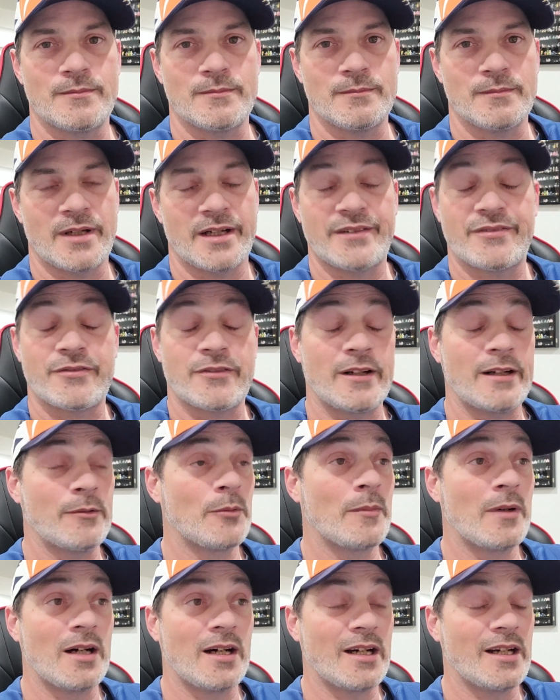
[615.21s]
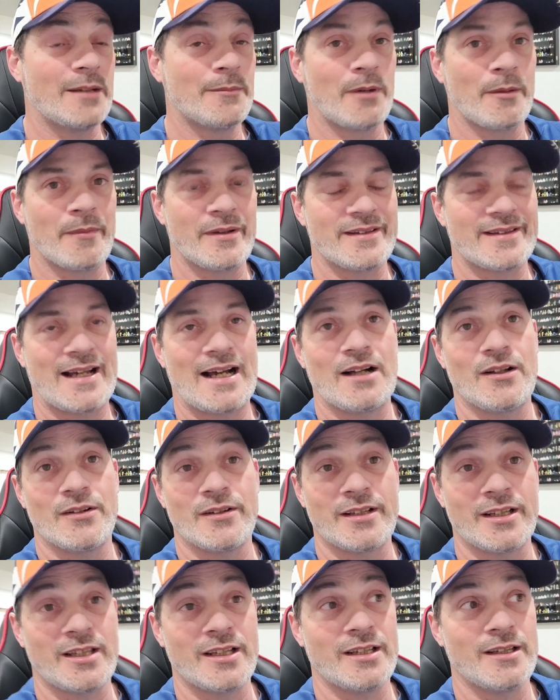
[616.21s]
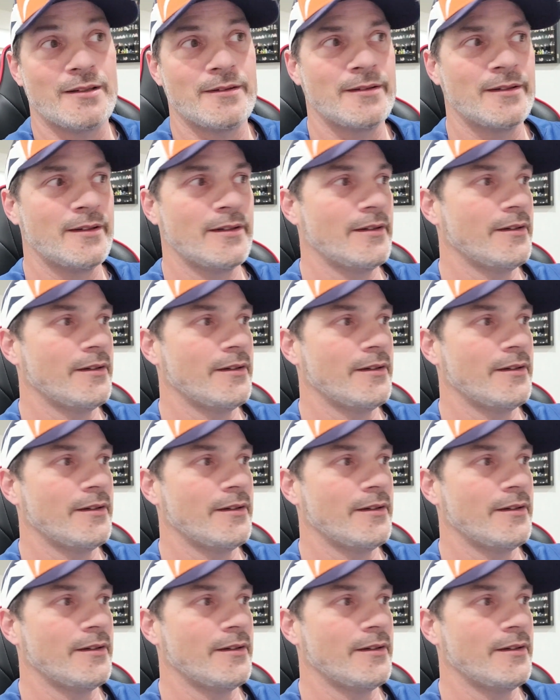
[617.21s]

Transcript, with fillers: my frame of mind, my mentality,